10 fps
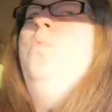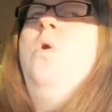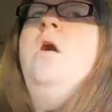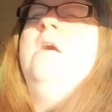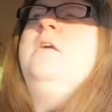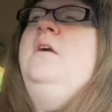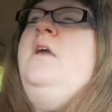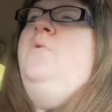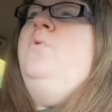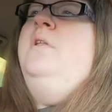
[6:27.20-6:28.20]
Walk
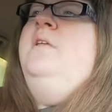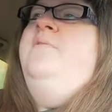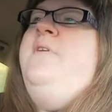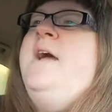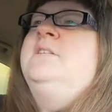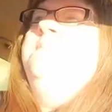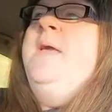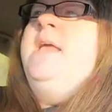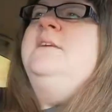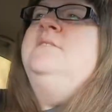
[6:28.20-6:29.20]
a really fast
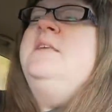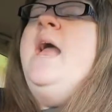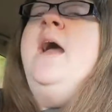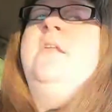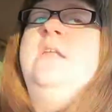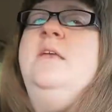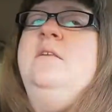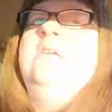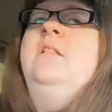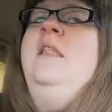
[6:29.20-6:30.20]
pace at an
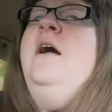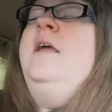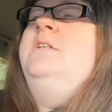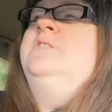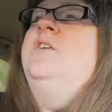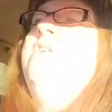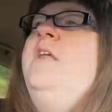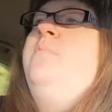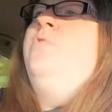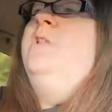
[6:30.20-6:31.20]
incline so that
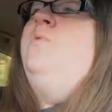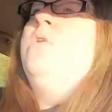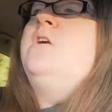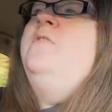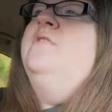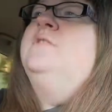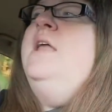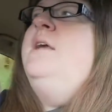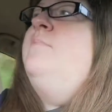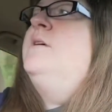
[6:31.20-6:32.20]
I'm really working those
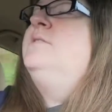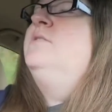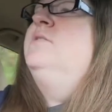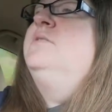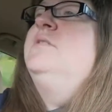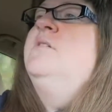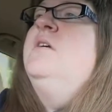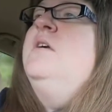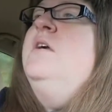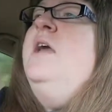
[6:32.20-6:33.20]
leg muscles
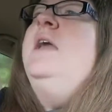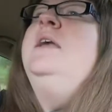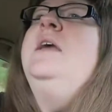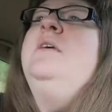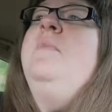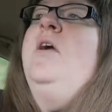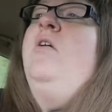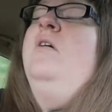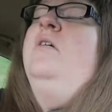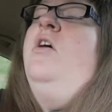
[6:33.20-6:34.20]
and getting my
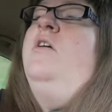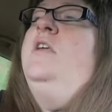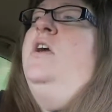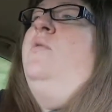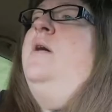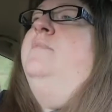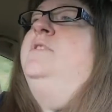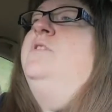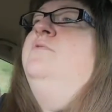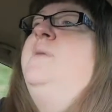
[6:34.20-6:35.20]
cardio up
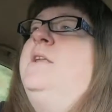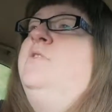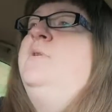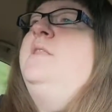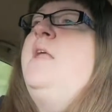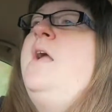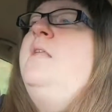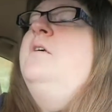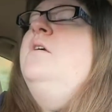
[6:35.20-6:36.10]
too by doing that.